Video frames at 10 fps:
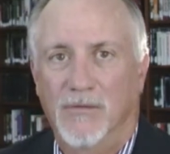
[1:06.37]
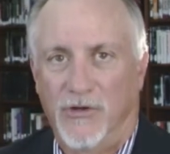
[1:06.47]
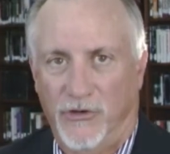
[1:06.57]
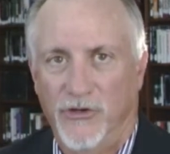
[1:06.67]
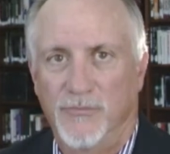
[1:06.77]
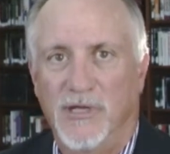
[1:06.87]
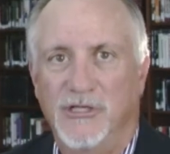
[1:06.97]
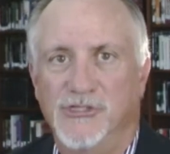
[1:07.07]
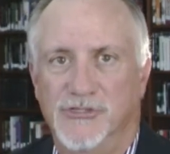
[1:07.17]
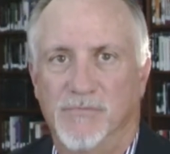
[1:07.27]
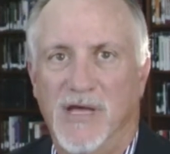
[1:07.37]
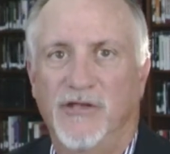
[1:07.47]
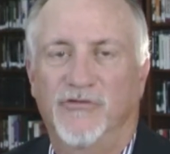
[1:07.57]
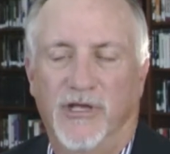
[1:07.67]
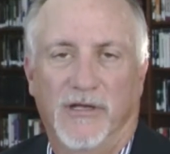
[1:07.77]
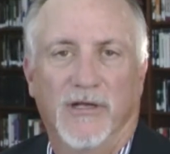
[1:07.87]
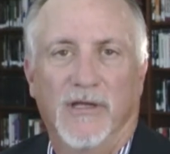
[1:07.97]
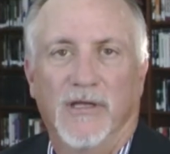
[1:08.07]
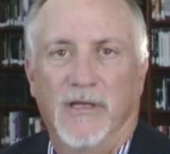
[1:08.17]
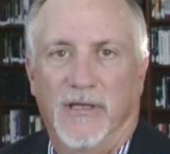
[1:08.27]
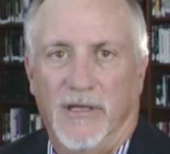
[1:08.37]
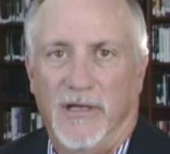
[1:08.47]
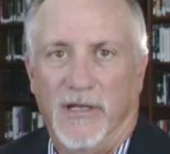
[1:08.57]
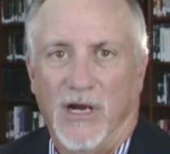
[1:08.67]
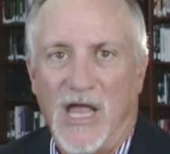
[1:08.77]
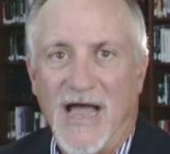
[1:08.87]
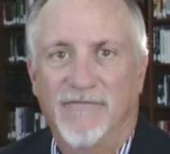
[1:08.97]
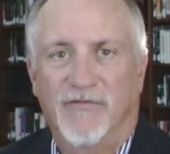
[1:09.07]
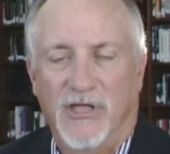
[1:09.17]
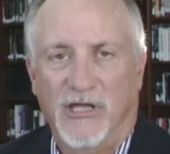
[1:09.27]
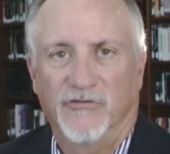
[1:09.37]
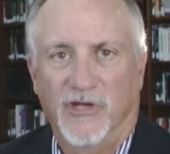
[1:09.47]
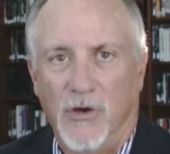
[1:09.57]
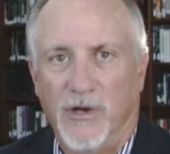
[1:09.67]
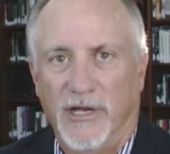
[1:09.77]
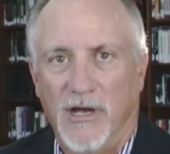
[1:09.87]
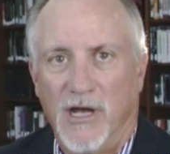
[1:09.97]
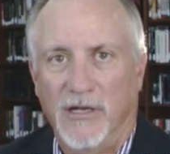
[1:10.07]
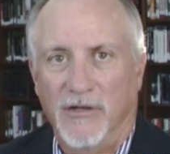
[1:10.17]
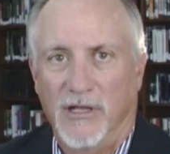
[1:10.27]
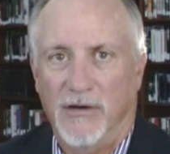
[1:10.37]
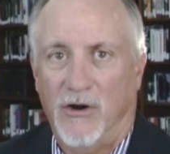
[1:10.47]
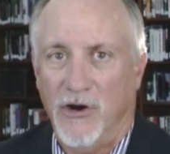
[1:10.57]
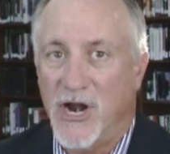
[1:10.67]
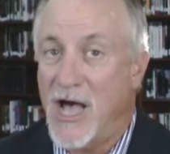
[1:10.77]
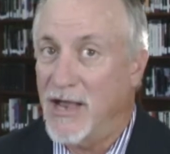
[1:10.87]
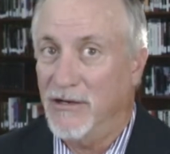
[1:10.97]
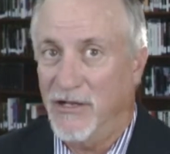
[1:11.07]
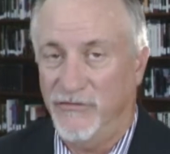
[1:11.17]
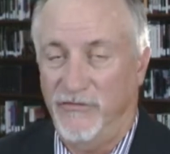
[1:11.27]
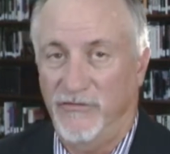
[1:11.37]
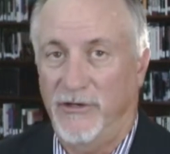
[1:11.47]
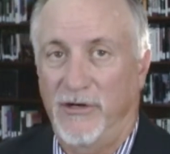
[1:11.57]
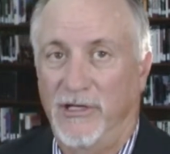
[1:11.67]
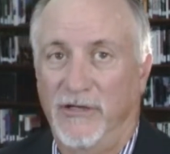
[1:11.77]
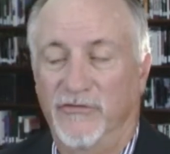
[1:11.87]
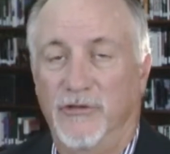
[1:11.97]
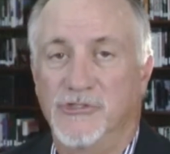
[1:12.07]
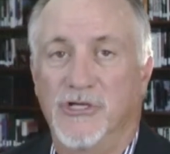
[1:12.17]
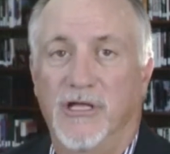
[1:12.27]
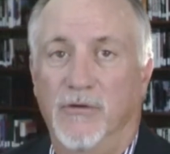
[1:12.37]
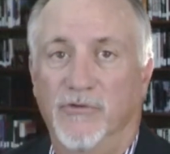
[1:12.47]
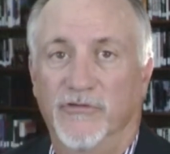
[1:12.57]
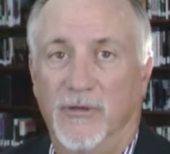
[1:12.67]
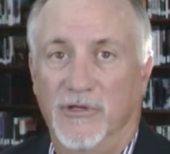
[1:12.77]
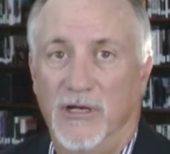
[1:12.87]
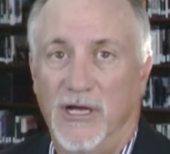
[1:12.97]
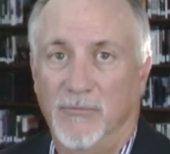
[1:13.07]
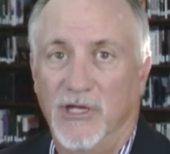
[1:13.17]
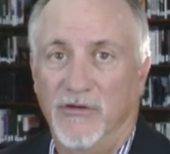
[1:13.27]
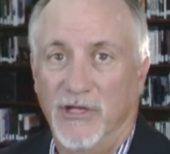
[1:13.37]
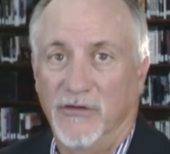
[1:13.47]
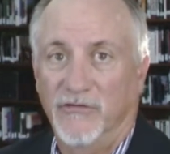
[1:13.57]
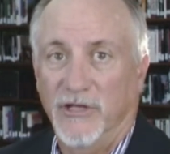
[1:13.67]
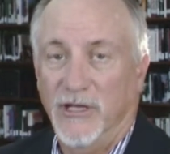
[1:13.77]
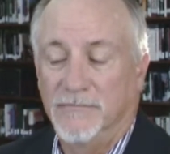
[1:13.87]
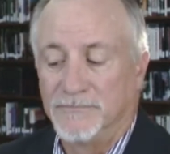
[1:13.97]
There could be just basic life things going on that are not necessarily associated with something like PTSD.